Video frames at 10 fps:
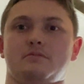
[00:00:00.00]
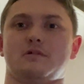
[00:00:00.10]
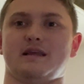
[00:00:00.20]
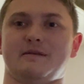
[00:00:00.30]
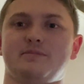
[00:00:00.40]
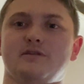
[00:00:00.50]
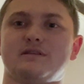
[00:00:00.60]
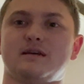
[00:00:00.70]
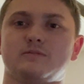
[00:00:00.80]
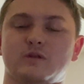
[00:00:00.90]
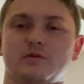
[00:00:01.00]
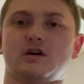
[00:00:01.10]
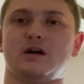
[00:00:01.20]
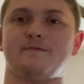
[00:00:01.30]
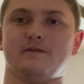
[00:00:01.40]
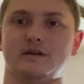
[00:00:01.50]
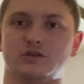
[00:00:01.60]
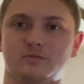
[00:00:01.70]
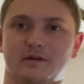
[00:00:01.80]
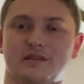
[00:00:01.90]
Like, build up some
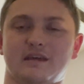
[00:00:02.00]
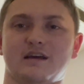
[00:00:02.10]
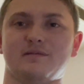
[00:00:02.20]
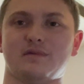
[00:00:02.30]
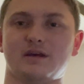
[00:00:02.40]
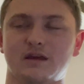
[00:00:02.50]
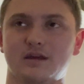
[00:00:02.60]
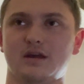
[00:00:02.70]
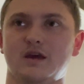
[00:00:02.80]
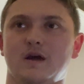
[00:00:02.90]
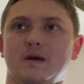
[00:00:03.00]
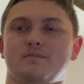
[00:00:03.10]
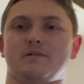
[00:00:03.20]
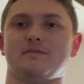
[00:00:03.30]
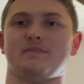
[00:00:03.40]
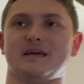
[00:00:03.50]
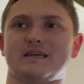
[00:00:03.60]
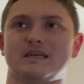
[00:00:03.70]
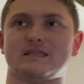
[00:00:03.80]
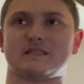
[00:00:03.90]
conflict with them, but my
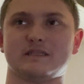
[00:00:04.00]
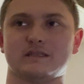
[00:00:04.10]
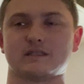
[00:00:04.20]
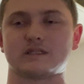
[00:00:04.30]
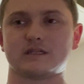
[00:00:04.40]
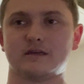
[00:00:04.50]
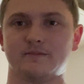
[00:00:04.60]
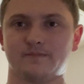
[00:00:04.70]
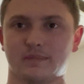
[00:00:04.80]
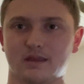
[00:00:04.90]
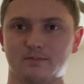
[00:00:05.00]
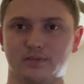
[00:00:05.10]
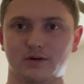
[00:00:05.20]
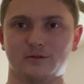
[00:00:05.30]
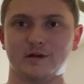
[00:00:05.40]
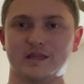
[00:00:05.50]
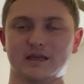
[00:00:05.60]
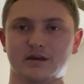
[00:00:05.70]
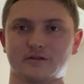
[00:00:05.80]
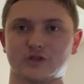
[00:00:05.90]
guess is Pooh and the
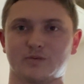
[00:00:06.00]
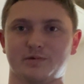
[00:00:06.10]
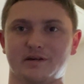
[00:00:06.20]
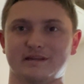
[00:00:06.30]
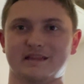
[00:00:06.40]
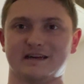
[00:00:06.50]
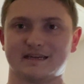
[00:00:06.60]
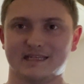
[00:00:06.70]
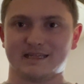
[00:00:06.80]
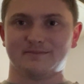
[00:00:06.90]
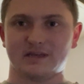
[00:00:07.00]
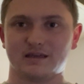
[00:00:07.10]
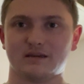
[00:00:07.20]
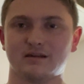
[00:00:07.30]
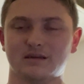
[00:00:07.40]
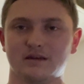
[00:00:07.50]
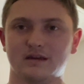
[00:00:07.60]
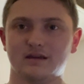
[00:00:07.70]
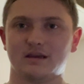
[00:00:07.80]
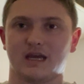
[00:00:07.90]
others are probably not gonna be
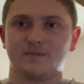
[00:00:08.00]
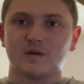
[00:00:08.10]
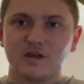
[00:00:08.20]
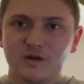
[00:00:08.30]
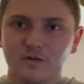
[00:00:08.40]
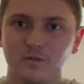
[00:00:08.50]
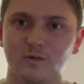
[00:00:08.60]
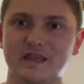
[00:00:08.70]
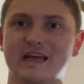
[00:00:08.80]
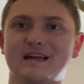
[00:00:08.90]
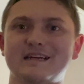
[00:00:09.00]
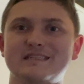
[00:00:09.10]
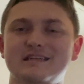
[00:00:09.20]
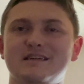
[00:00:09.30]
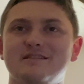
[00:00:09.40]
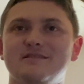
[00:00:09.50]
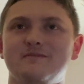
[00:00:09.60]
happy with that idea.